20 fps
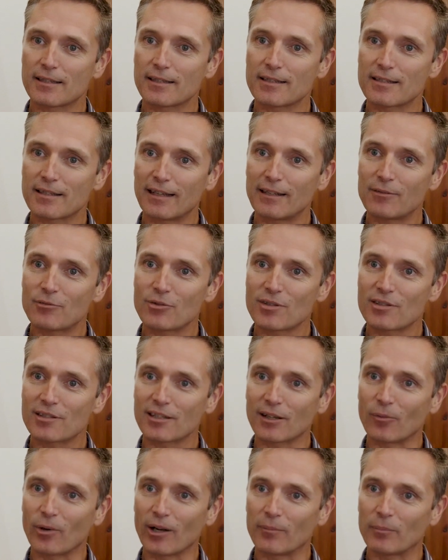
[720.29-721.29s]
is an
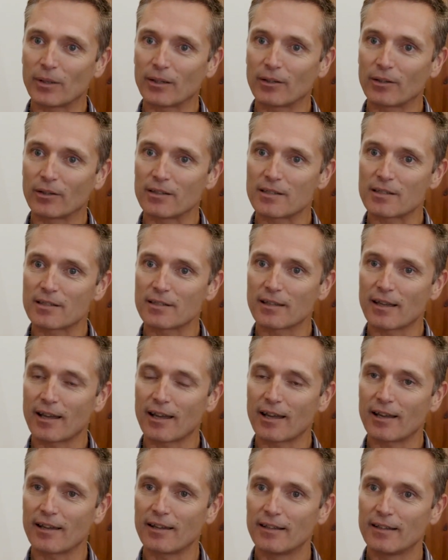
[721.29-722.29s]
interesting one because
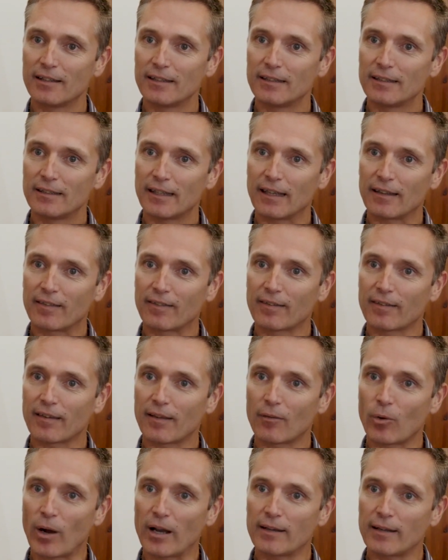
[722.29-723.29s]
uh, it's
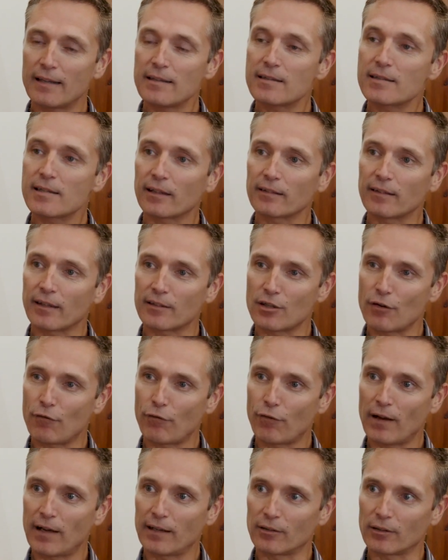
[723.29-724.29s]
one insect that you
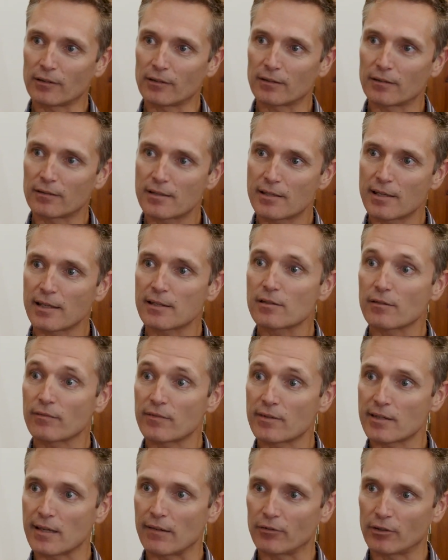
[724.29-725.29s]
find on six of
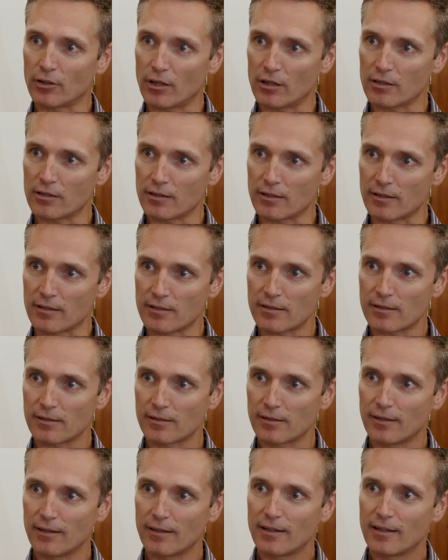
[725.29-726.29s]
the seven continents,
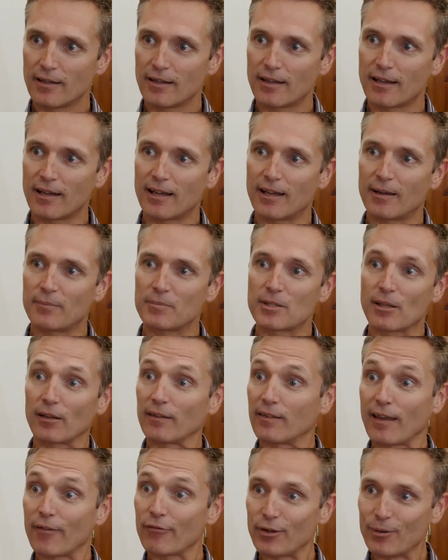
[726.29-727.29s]
um, so
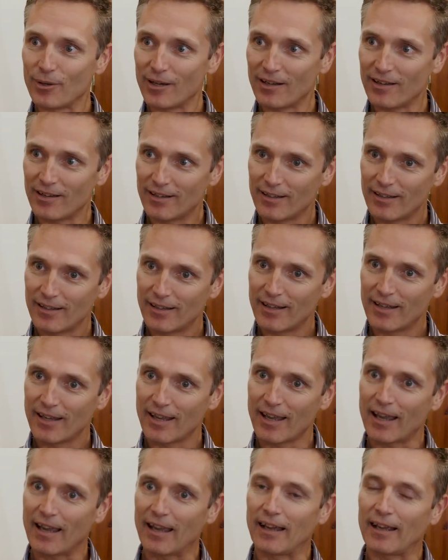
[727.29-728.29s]
it's everywhere.
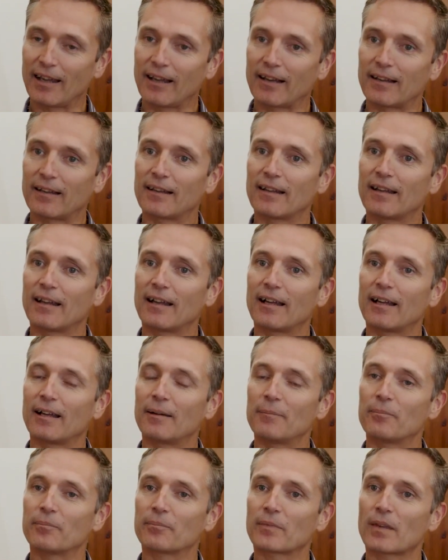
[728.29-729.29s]
And
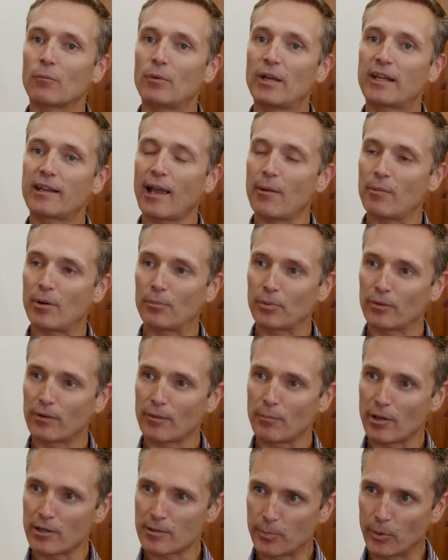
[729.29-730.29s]
um, we came up with
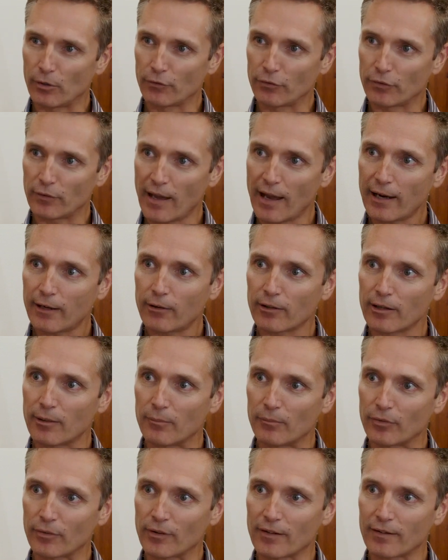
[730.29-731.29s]
the most beautiful
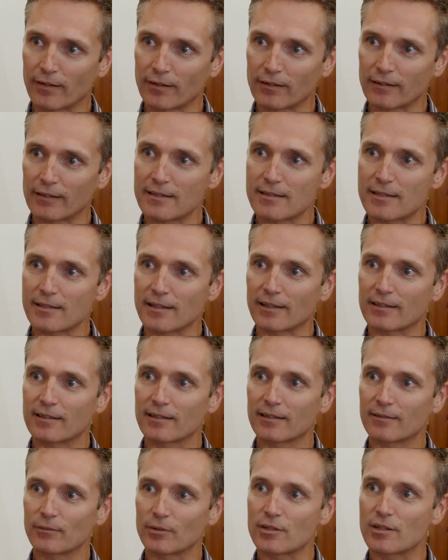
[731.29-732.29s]
acronym for this little
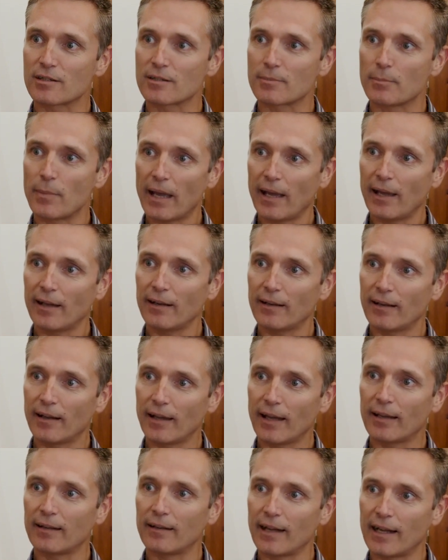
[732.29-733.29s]
insect, which is man
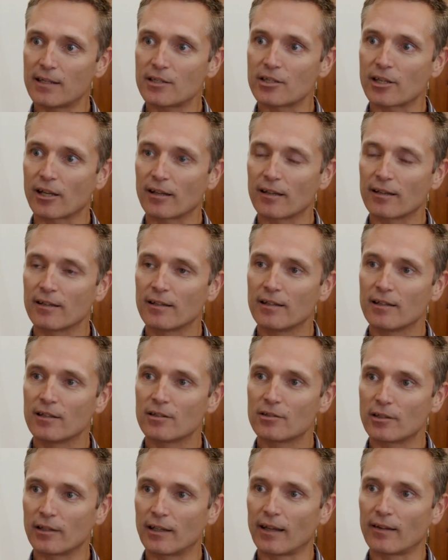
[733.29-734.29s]
and nature
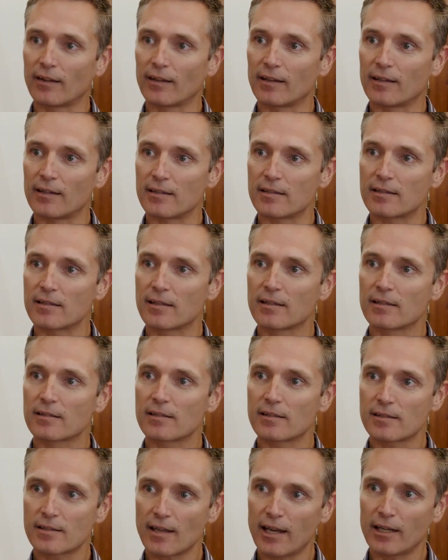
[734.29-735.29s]
together is
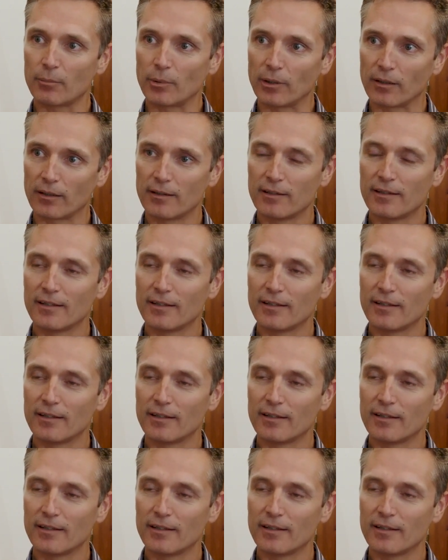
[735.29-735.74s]
sustainable.